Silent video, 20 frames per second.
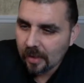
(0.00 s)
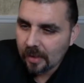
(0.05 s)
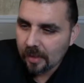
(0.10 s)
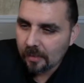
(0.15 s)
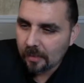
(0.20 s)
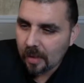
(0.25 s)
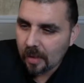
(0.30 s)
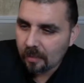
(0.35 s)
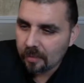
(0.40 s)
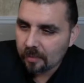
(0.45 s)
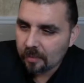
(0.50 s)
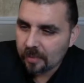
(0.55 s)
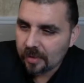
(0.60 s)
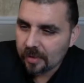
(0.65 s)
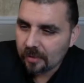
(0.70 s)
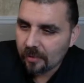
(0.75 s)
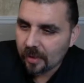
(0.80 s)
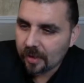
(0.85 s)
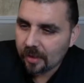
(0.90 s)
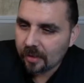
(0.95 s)
Bobby
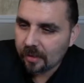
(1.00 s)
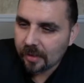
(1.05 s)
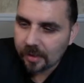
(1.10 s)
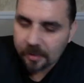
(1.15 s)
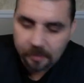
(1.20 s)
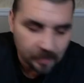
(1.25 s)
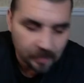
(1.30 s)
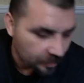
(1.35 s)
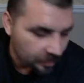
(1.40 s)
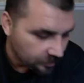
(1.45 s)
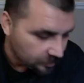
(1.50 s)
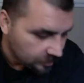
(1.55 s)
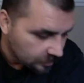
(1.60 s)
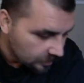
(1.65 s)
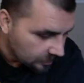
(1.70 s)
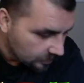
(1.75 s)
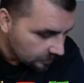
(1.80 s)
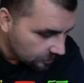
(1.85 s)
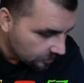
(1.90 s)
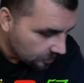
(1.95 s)
B, right on, hermano,
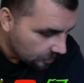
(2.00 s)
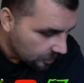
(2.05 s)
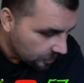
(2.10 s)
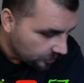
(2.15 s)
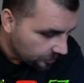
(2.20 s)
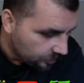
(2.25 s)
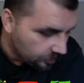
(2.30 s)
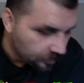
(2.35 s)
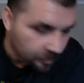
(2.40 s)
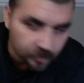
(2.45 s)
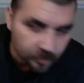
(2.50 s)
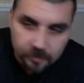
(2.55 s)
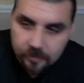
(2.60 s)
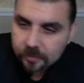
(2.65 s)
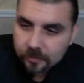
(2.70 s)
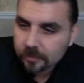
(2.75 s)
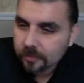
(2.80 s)
said Geronimo.